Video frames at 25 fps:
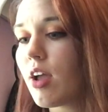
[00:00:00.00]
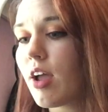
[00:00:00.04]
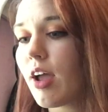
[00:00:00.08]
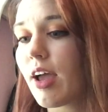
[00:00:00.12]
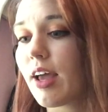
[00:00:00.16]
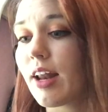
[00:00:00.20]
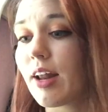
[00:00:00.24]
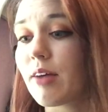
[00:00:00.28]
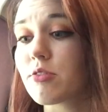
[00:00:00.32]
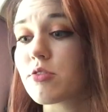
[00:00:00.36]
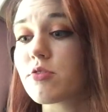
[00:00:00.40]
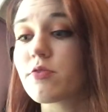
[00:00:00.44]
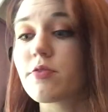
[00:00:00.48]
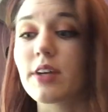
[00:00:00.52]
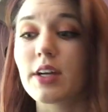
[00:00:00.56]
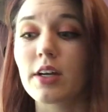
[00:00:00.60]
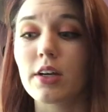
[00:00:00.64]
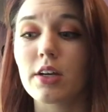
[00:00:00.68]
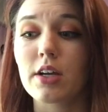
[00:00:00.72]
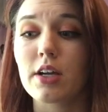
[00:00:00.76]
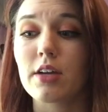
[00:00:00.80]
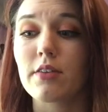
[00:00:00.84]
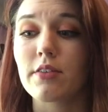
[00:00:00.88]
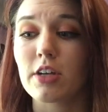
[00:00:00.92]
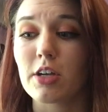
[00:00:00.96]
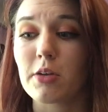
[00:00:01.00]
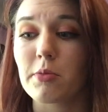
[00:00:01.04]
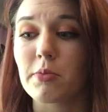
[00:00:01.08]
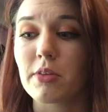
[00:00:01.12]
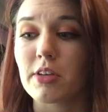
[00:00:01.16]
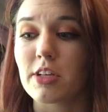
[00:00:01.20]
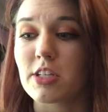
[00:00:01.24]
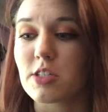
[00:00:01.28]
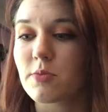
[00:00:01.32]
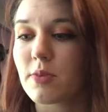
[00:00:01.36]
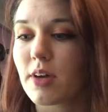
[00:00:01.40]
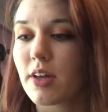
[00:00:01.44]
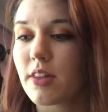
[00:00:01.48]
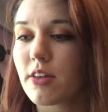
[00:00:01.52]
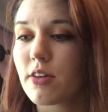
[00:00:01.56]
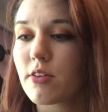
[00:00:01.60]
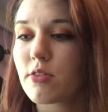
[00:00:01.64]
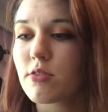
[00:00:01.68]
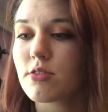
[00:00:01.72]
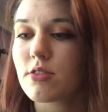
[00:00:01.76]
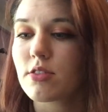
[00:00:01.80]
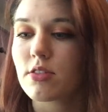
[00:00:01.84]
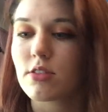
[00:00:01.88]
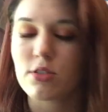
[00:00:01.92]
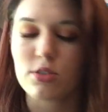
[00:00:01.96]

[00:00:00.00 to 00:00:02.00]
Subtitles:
and I was very, very pleased by those.